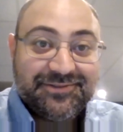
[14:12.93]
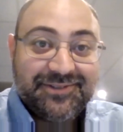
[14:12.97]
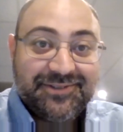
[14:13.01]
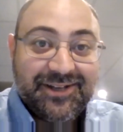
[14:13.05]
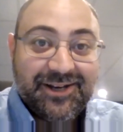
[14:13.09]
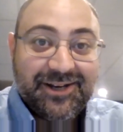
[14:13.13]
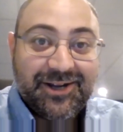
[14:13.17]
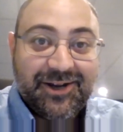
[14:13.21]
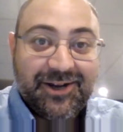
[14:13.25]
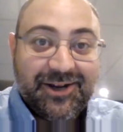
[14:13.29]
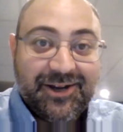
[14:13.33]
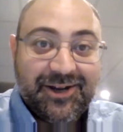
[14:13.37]

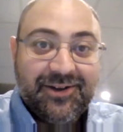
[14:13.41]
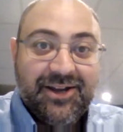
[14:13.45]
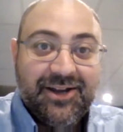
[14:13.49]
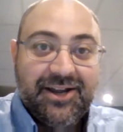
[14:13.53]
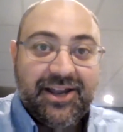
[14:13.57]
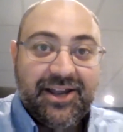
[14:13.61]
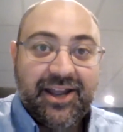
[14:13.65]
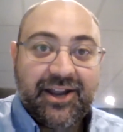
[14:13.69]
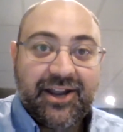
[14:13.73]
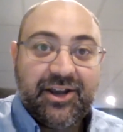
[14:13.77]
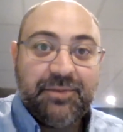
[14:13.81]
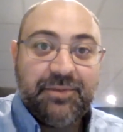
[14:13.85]

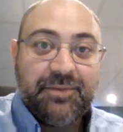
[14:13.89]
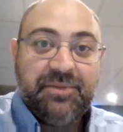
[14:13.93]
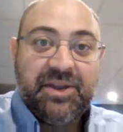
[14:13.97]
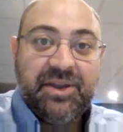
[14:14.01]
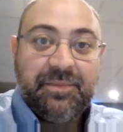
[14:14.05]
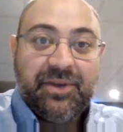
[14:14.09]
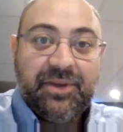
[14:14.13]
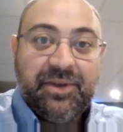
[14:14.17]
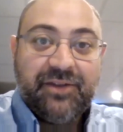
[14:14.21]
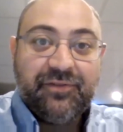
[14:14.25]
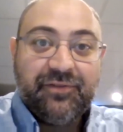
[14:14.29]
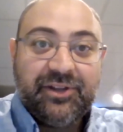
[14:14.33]
It could be a
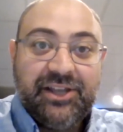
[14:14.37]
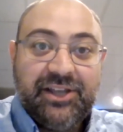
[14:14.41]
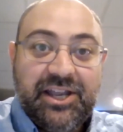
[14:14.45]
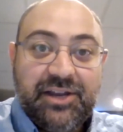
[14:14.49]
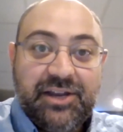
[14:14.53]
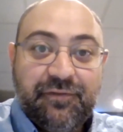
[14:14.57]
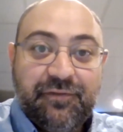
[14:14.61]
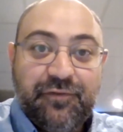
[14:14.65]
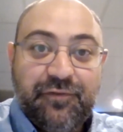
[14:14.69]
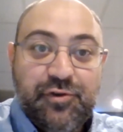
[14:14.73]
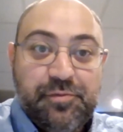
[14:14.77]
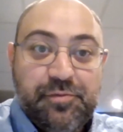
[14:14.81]
bit of a
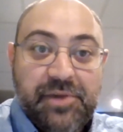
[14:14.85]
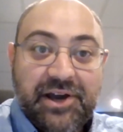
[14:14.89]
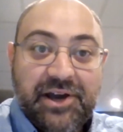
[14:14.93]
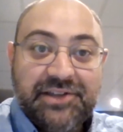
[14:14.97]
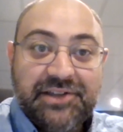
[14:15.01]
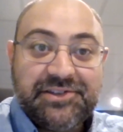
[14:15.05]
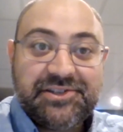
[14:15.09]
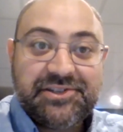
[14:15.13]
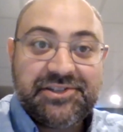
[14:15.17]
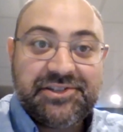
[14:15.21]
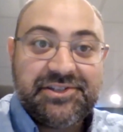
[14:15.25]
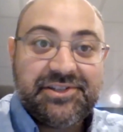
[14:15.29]
lean few
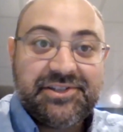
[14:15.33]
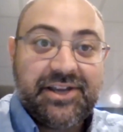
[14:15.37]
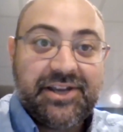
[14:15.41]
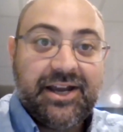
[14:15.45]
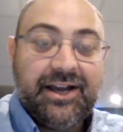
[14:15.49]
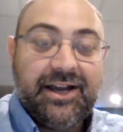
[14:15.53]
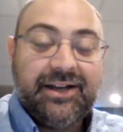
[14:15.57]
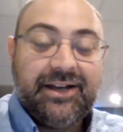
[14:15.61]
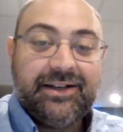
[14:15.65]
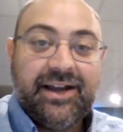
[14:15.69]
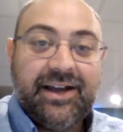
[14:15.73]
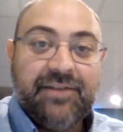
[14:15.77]
months.
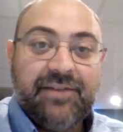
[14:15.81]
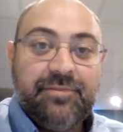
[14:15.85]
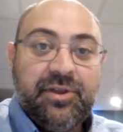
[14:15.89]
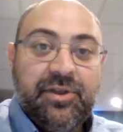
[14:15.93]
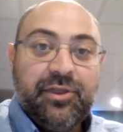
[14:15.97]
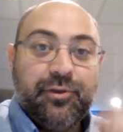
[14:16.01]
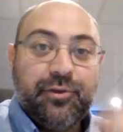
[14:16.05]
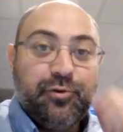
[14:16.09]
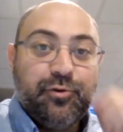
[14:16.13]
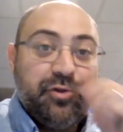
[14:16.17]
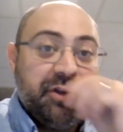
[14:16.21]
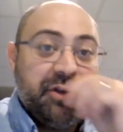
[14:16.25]
I've
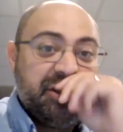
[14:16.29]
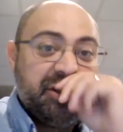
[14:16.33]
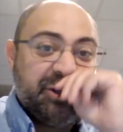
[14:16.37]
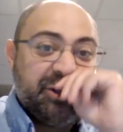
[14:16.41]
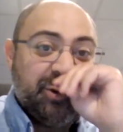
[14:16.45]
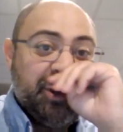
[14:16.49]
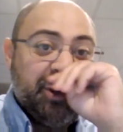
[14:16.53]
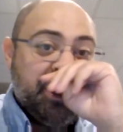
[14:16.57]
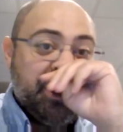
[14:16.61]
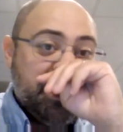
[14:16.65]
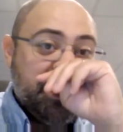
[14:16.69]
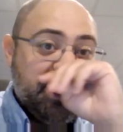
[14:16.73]
been through this
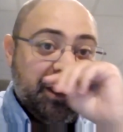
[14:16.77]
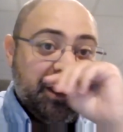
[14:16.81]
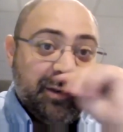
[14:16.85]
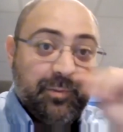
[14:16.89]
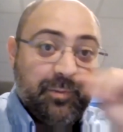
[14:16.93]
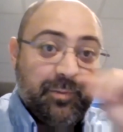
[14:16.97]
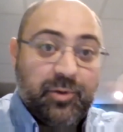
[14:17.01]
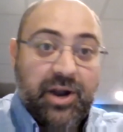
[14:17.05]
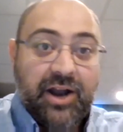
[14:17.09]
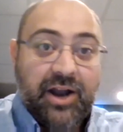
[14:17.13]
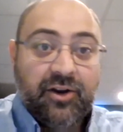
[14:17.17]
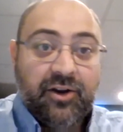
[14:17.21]
during the
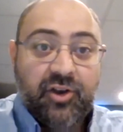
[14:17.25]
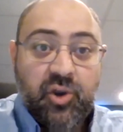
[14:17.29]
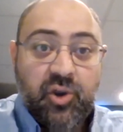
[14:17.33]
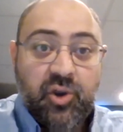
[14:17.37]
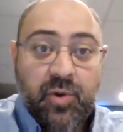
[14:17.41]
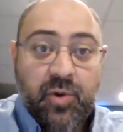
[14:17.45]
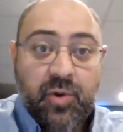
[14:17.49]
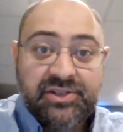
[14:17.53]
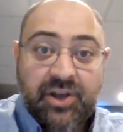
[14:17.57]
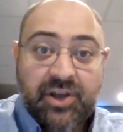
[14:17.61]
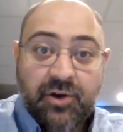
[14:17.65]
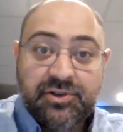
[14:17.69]
prior
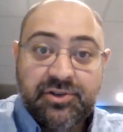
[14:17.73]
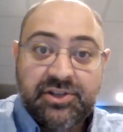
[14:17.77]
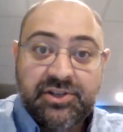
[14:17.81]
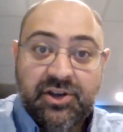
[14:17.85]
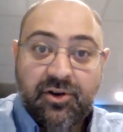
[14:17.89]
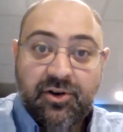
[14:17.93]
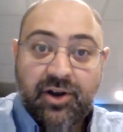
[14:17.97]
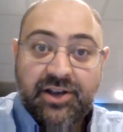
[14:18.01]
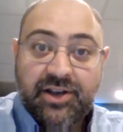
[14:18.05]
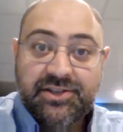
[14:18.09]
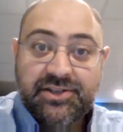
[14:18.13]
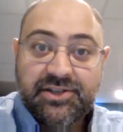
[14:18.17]
U.S. housing
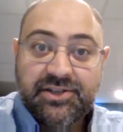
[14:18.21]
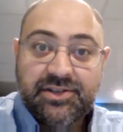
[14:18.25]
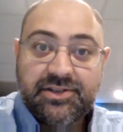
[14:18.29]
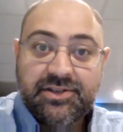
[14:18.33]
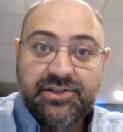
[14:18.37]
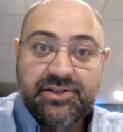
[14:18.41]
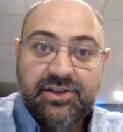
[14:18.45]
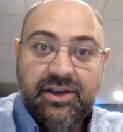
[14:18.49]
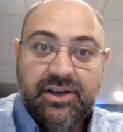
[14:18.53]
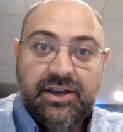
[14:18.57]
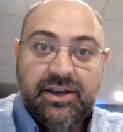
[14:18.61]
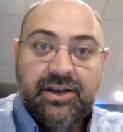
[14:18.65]

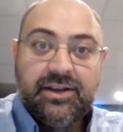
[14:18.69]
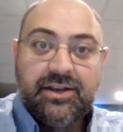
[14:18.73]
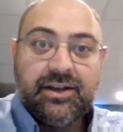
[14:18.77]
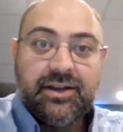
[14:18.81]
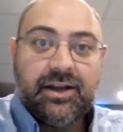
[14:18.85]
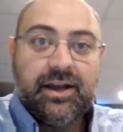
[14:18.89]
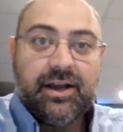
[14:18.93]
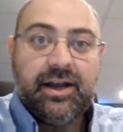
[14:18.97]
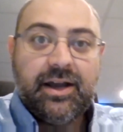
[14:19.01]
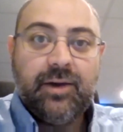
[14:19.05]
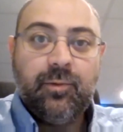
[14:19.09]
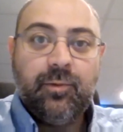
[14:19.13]
crisis,
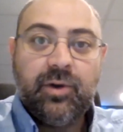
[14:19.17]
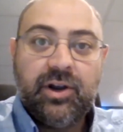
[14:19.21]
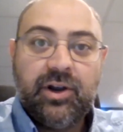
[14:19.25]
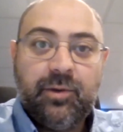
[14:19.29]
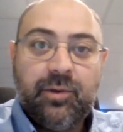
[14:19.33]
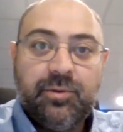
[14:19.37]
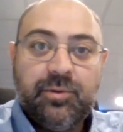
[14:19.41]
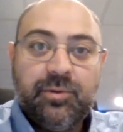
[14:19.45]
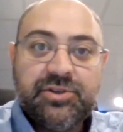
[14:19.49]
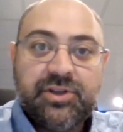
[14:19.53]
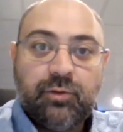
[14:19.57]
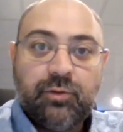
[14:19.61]
where it
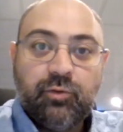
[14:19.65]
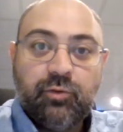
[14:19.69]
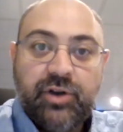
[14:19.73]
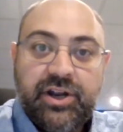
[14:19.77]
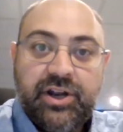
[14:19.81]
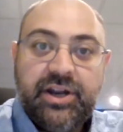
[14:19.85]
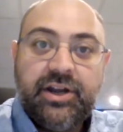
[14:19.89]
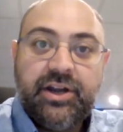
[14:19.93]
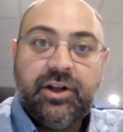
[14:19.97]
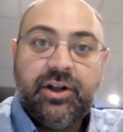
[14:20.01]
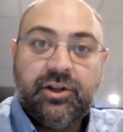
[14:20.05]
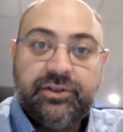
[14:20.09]
was a
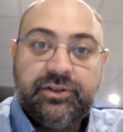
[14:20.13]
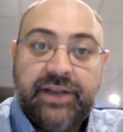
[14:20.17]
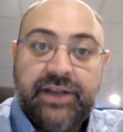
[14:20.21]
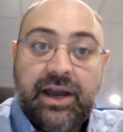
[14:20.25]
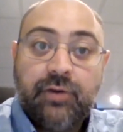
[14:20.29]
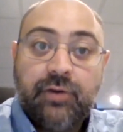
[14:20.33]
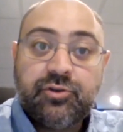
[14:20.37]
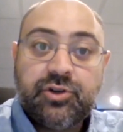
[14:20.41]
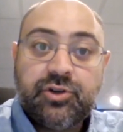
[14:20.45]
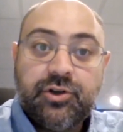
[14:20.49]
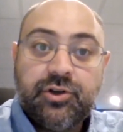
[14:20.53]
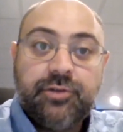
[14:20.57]
real
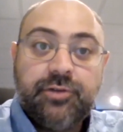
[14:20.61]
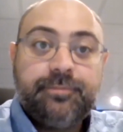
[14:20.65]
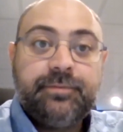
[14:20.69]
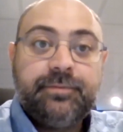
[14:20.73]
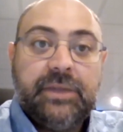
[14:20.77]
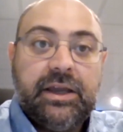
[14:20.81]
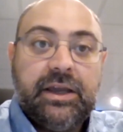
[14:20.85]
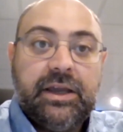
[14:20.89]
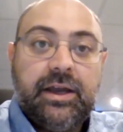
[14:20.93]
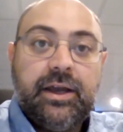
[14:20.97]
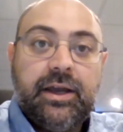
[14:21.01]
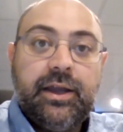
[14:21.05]
downturn
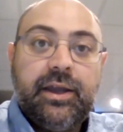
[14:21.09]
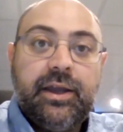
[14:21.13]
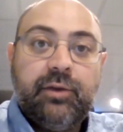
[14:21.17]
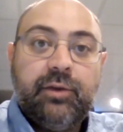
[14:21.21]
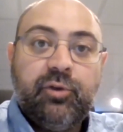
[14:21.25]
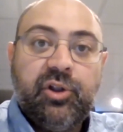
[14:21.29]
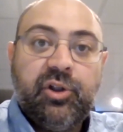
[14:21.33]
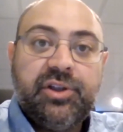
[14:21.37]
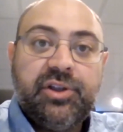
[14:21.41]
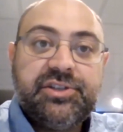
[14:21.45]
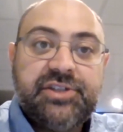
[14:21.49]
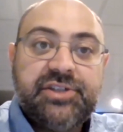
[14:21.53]
in
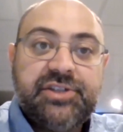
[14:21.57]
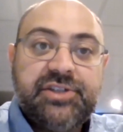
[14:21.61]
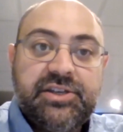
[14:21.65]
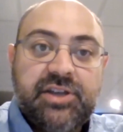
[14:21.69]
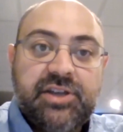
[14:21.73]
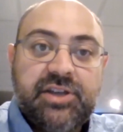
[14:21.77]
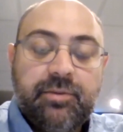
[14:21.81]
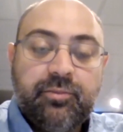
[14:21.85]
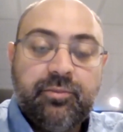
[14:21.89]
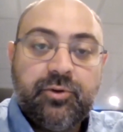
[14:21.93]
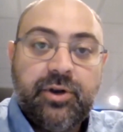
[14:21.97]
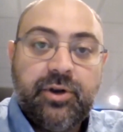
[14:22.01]
real estate
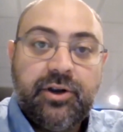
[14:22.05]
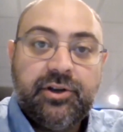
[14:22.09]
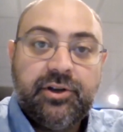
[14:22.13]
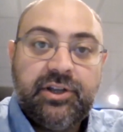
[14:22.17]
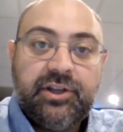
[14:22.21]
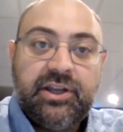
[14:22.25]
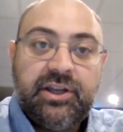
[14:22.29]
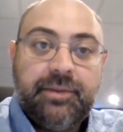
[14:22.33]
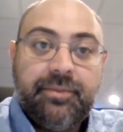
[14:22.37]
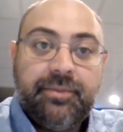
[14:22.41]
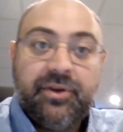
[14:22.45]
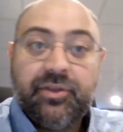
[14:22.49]

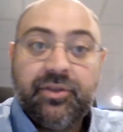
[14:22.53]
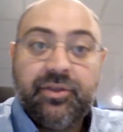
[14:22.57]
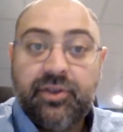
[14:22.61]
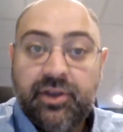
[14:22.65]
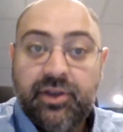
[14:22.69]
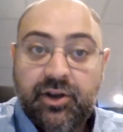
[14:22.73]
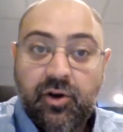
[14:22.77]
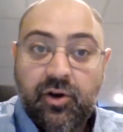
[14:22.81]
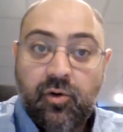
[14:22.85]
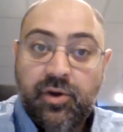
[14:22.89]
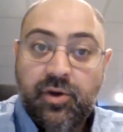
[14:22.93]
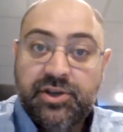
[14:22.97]
temporarily, but
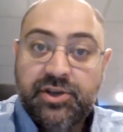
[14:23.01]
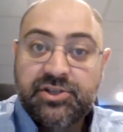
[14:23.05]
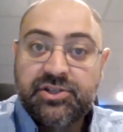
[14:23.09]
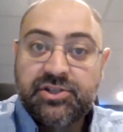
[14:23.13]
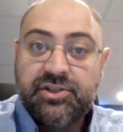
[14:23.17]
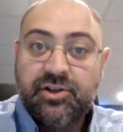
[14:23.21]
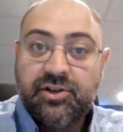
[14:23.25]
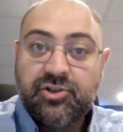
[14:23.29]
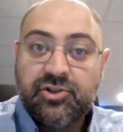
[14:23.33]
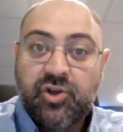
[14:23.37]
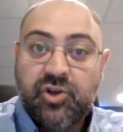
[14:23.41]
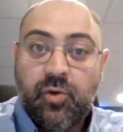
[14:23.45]

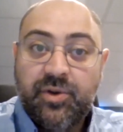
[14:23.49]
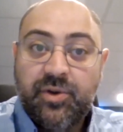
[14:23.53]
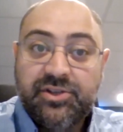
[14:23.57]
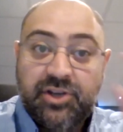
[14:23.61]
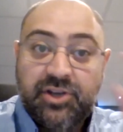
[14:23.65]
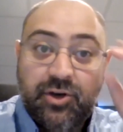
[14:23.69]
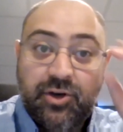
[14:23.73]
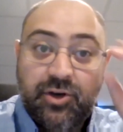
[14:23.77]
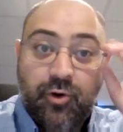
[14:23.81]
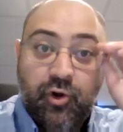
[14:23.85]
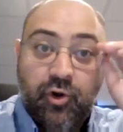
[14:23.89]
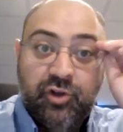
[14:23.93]
there's always a
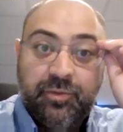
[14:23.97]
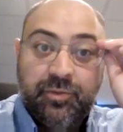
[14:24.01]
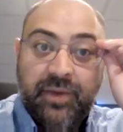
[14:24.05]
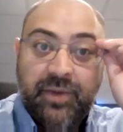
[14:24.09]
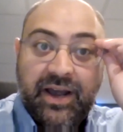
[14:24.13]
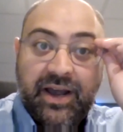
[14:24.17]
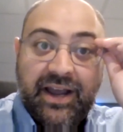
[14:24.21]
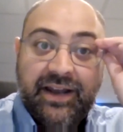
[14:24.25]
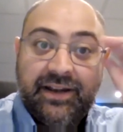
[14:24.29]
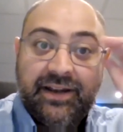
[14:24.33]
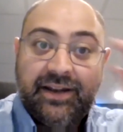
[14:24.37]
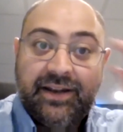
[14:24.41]
gold
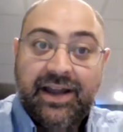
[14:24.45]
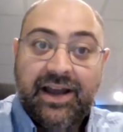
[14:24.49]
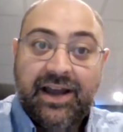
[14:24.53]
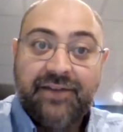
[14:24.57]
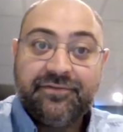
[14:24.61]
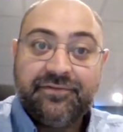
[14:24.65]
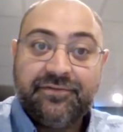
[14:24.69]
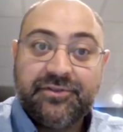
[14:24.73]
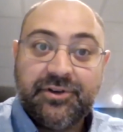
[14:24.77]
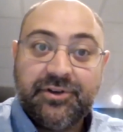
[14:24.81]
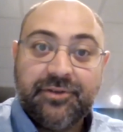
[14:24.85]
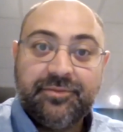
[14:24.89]
mine
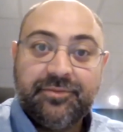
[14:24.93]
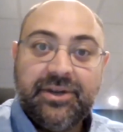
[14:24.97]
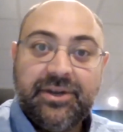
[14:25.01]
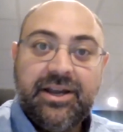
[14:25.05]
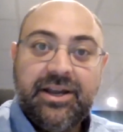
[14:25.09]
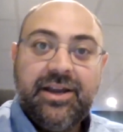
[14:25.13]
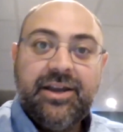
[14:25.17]
after.